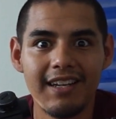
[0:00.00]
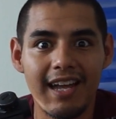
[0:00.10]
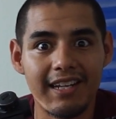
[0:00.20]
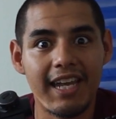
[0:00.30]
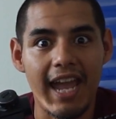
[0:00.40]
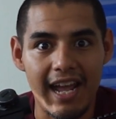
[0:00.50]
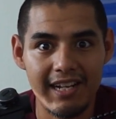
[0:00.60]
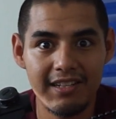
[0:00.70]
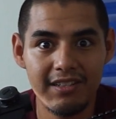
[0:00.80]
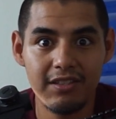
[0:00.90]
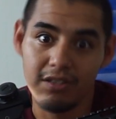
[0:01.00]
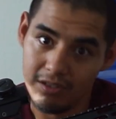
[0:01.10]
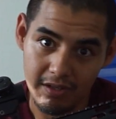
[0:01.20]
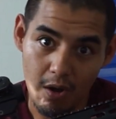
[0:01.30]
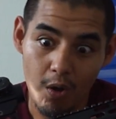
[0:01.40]
and can
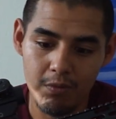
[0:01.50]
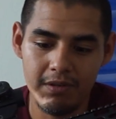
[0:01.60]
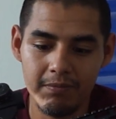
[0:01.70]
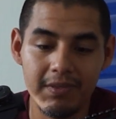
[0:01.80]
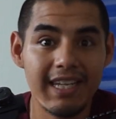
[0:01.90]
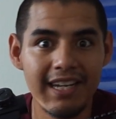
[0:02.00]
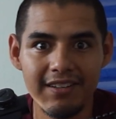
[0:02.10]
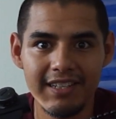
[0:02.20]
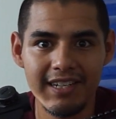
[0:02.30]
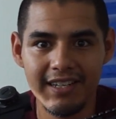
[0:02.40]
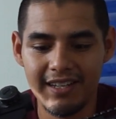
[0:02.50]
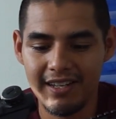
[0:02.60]
own them legally,